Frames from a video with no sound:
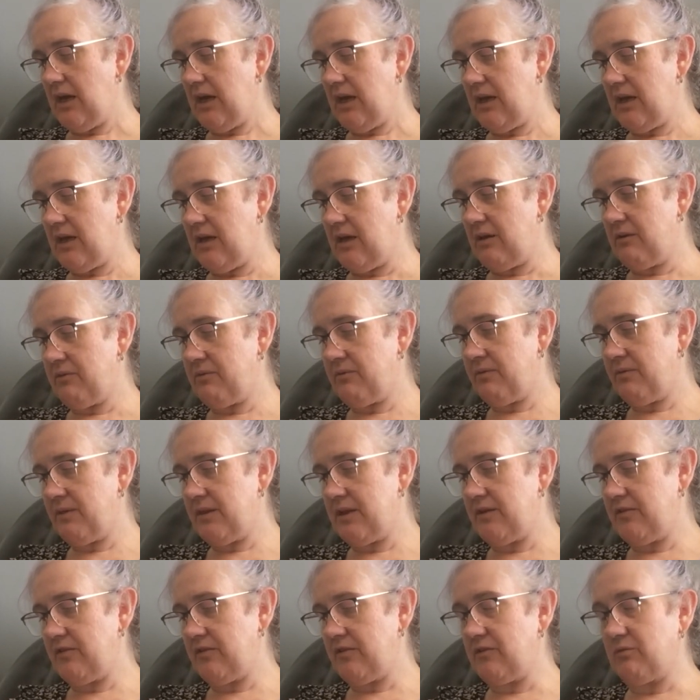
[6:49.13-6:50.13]
if
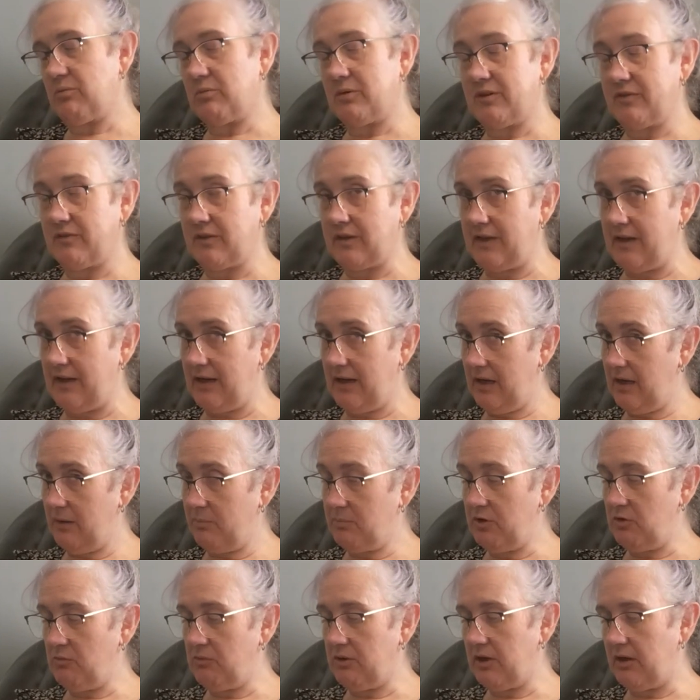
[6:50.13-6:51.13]
this is what's going to
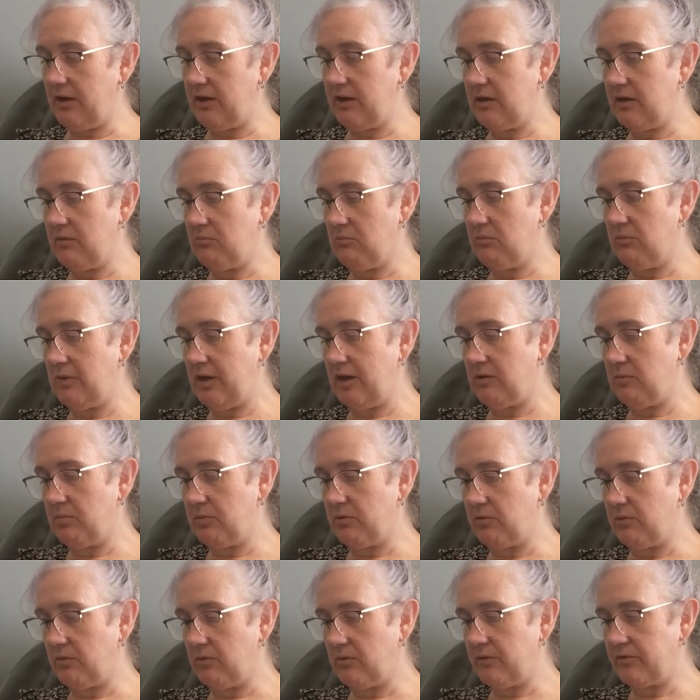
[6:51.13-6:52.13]
happen when I hit
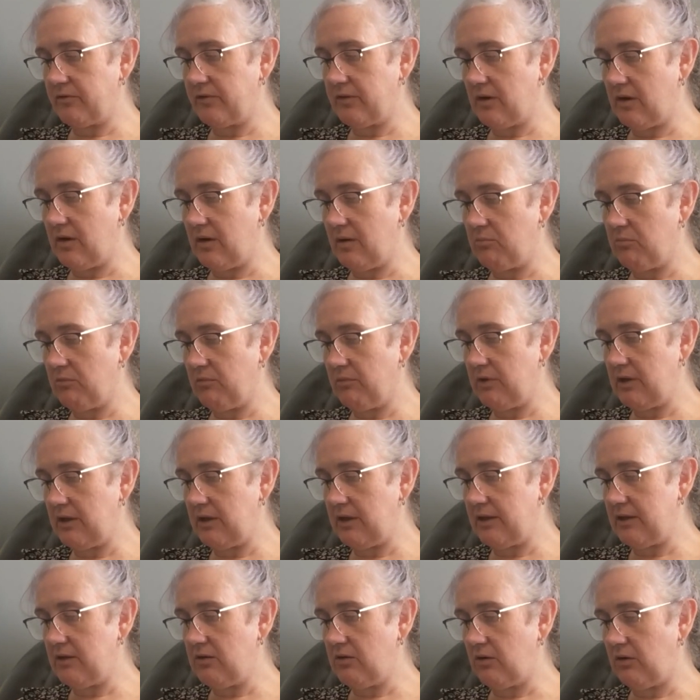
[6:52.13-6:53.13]
menopause, I'm
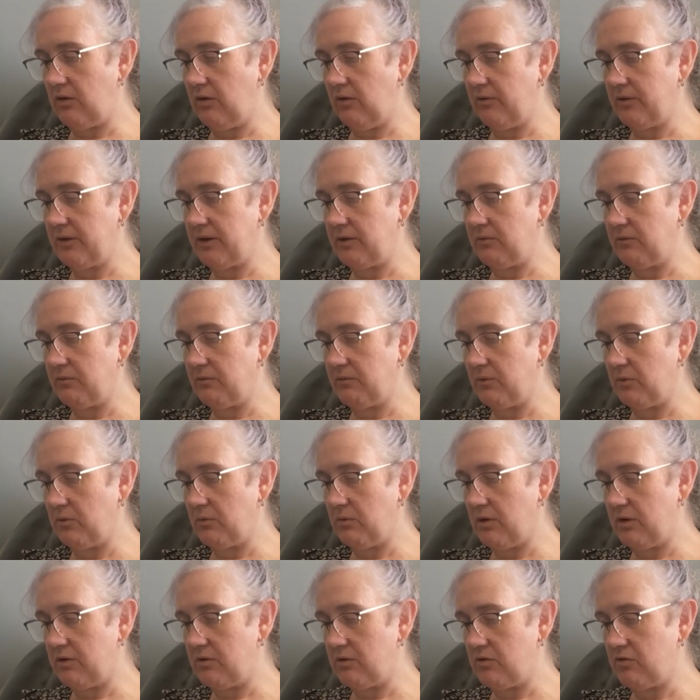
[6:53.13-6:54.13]
really not looking
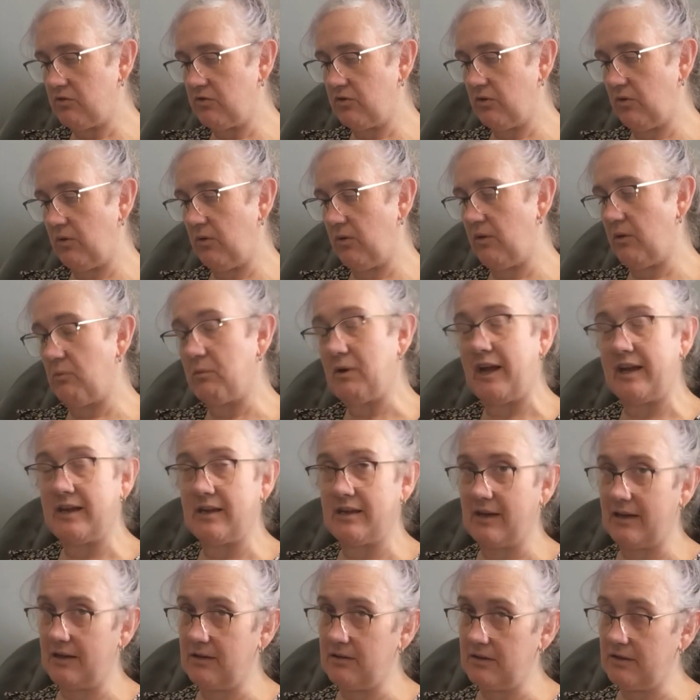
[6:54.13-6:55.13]
forward to the weight
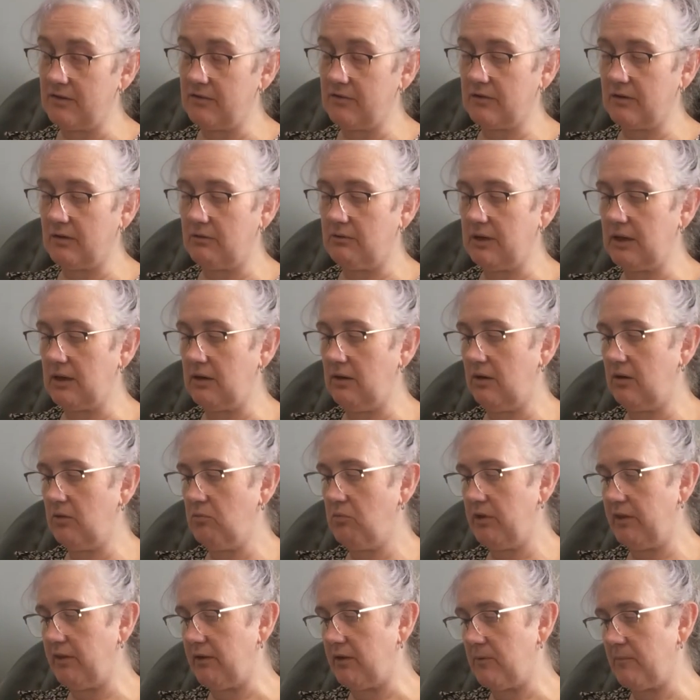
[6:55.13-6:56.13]
gain that's going along
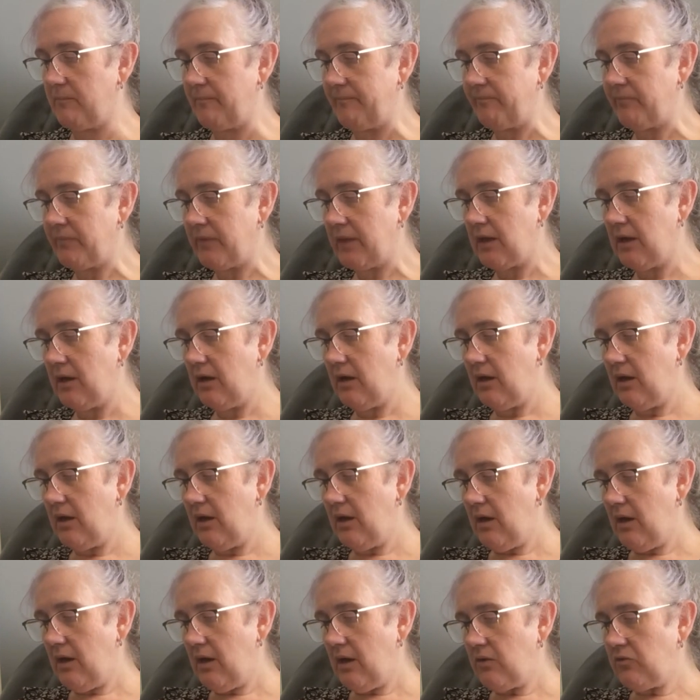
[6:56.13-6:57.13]
with it.
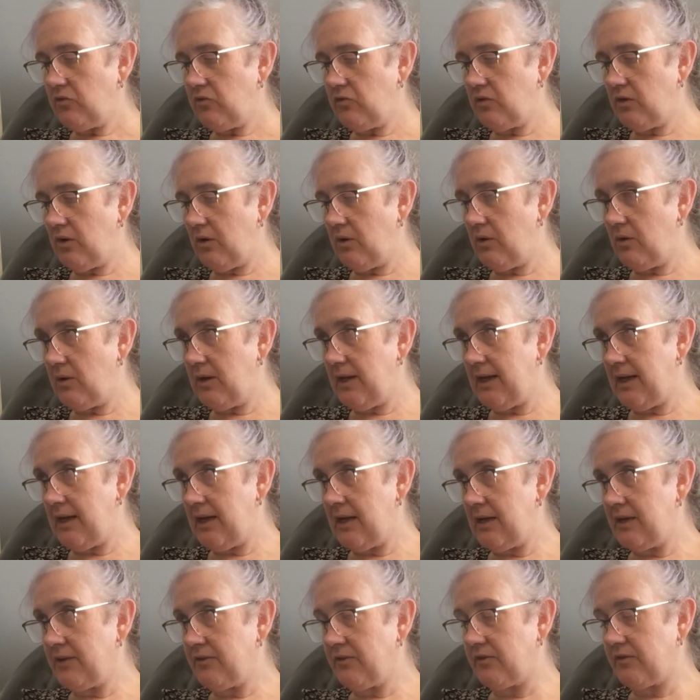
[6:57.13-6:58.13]
So
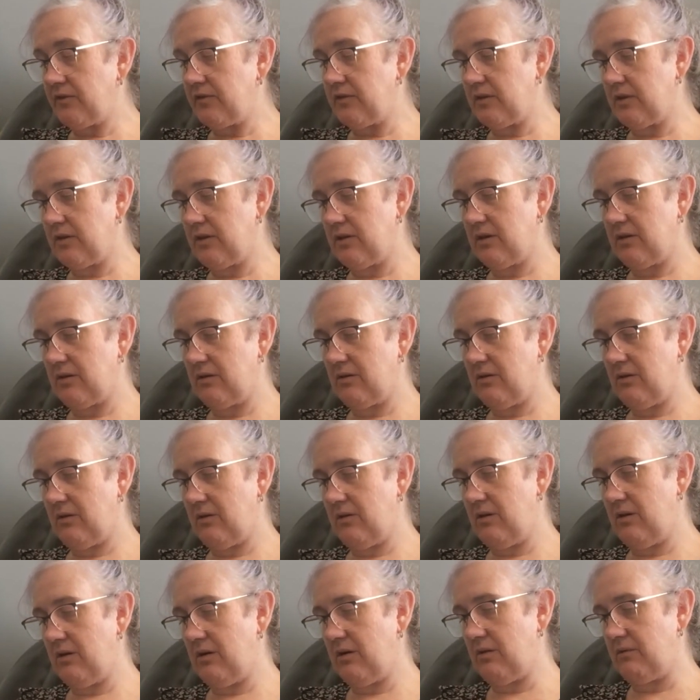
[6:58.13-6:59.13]
last
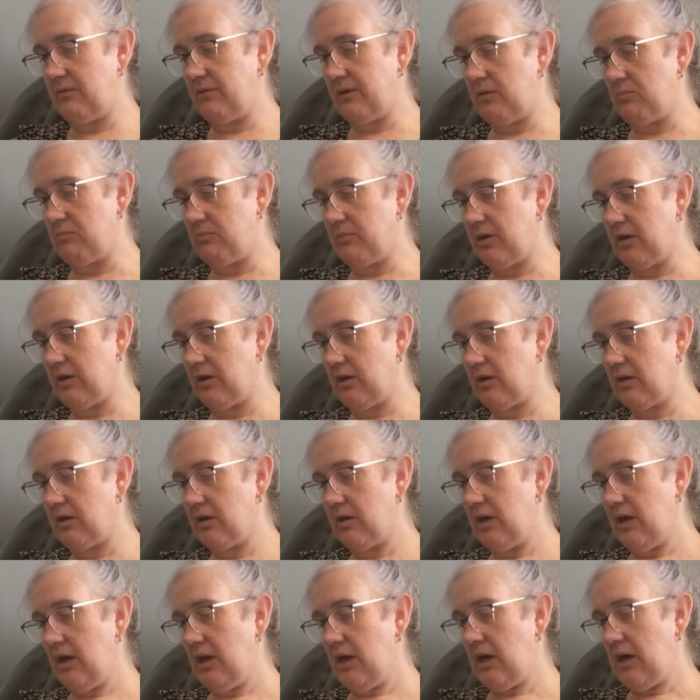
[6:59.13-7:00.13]
November,
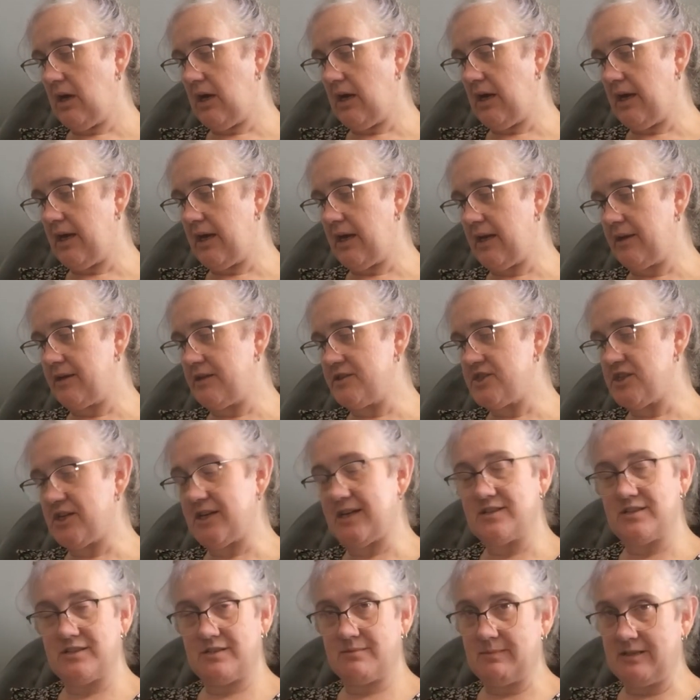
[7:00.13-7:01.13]
I had a
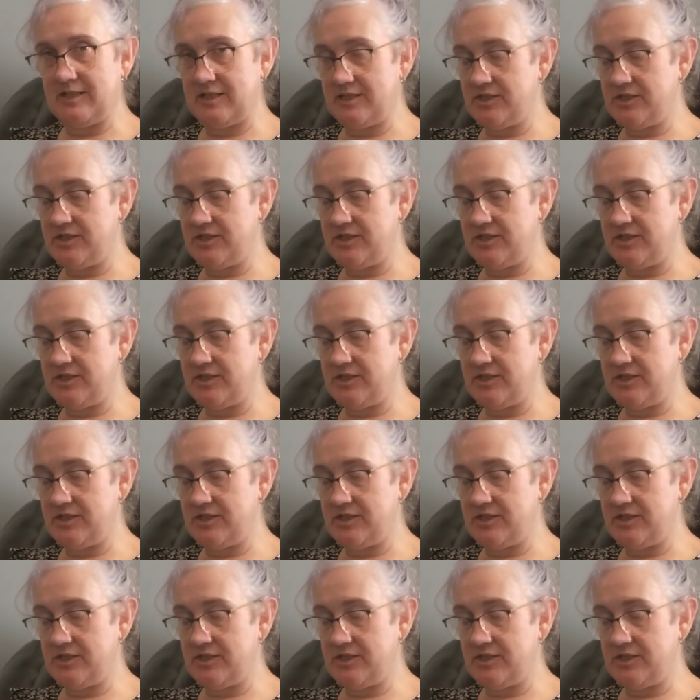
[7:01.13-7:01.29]
chat to my